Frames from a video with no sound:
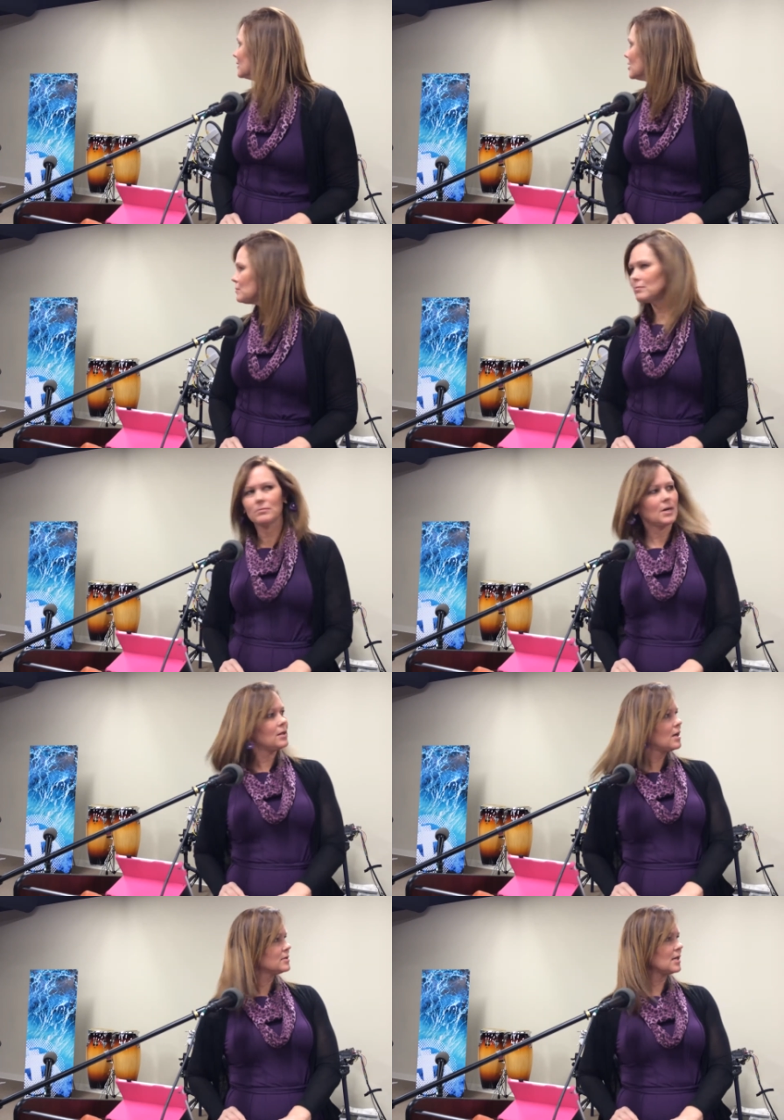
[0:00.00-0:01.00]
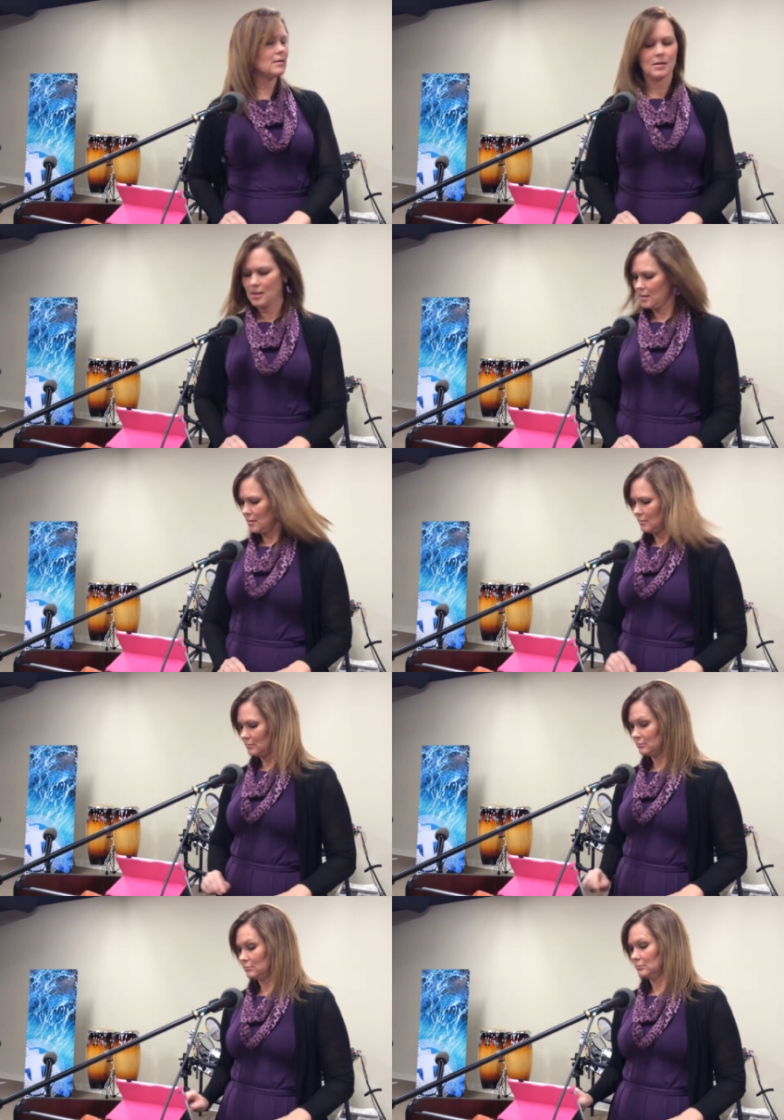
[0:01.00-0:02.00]
Oh, I lost it.
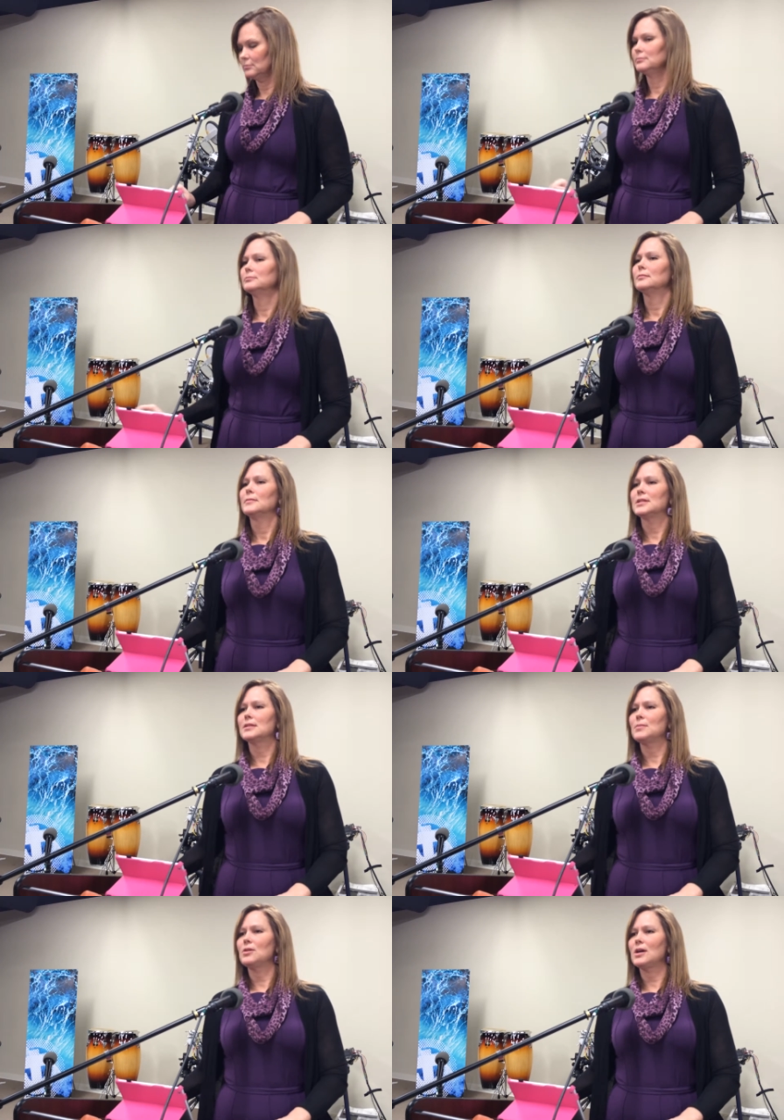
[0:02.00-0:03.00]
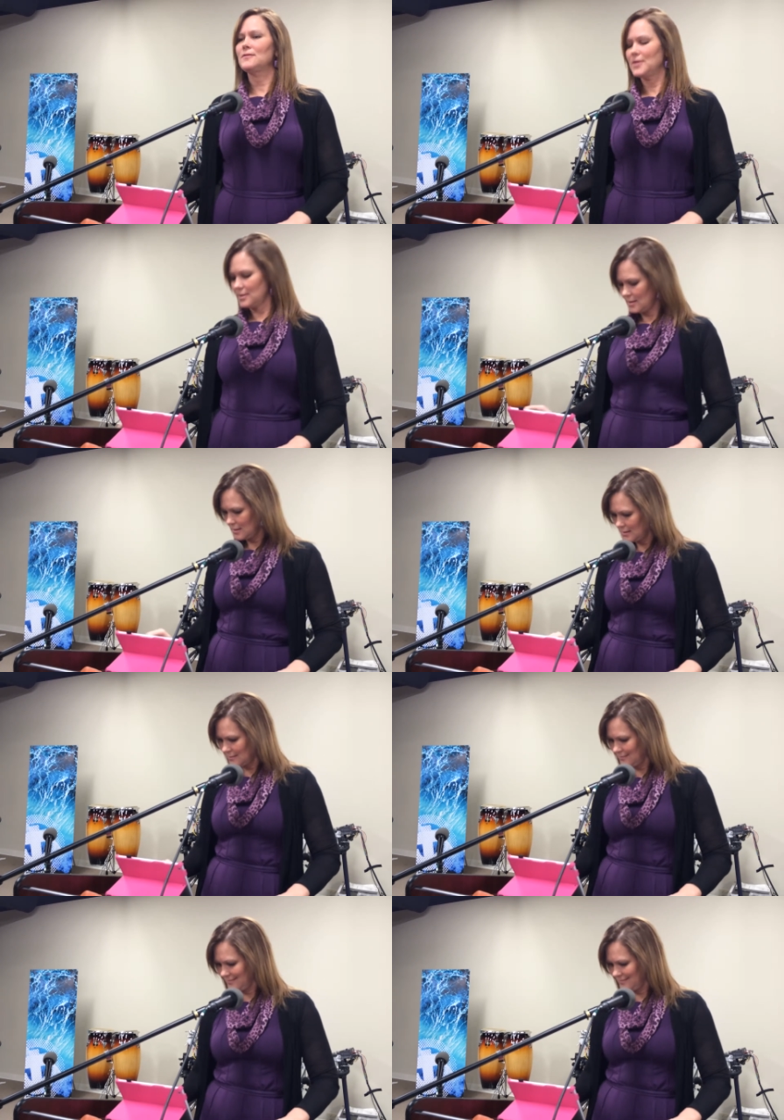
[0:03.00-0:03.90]
Does somebody know how to fix this?